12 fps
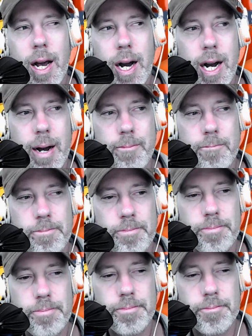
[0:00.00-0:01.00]

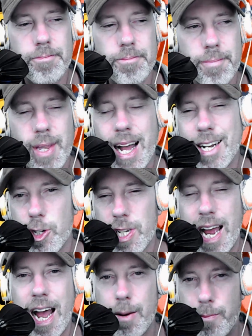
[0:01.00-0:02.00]
not
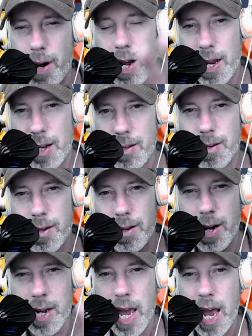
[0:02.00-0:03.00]
just hiding behind
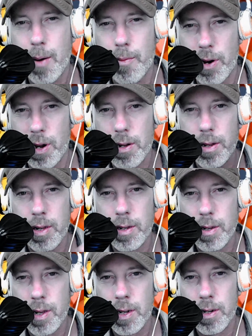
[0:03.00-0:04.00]
a camera
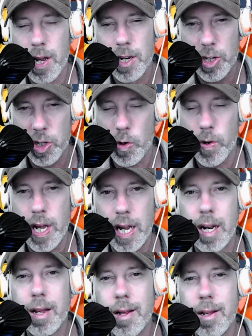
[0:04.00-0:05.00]
and
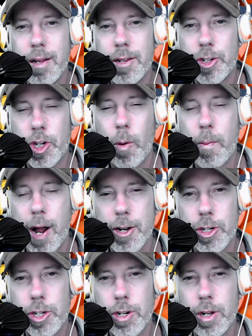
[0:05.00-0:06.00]
screen so
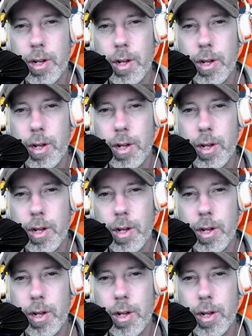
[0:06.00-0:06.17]
much.